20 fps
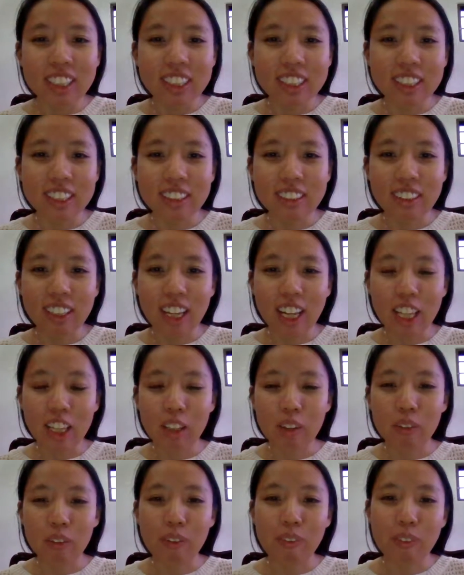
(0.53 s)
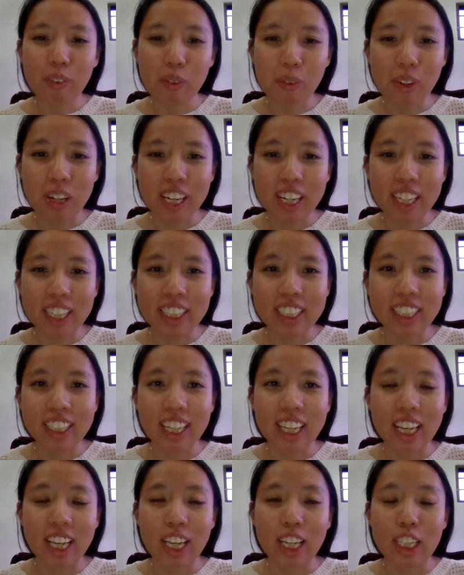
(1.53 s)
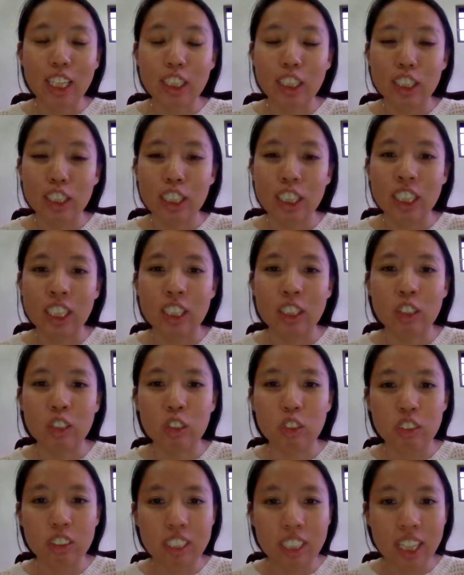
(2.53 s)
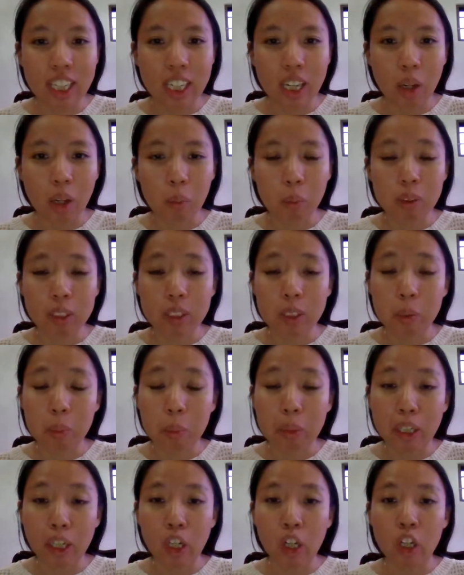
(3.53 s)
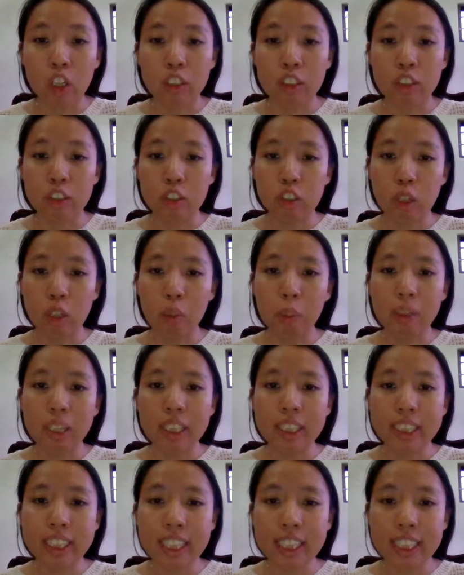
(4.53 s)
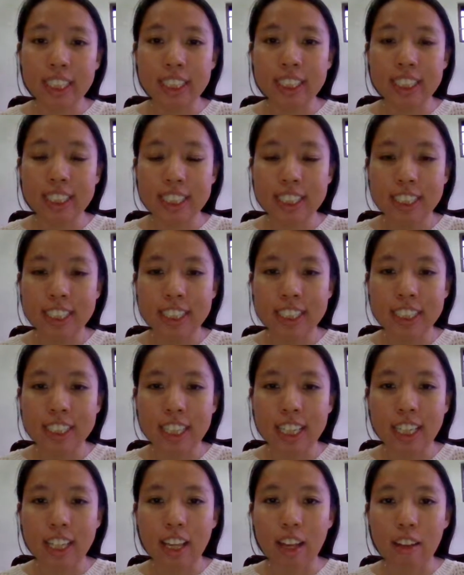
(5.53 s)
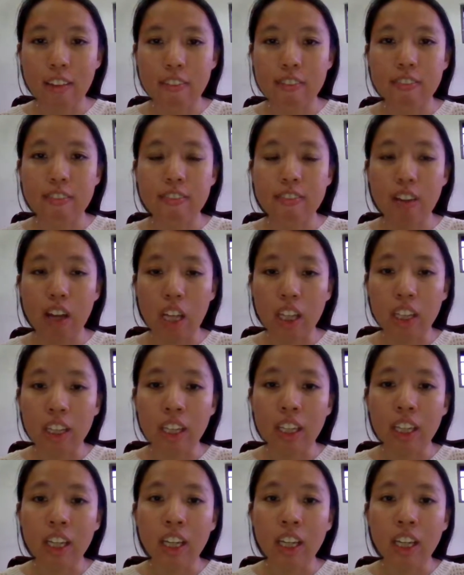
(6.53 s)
So hello everyone, and today I'll be speak on the topic take it easy and have fun.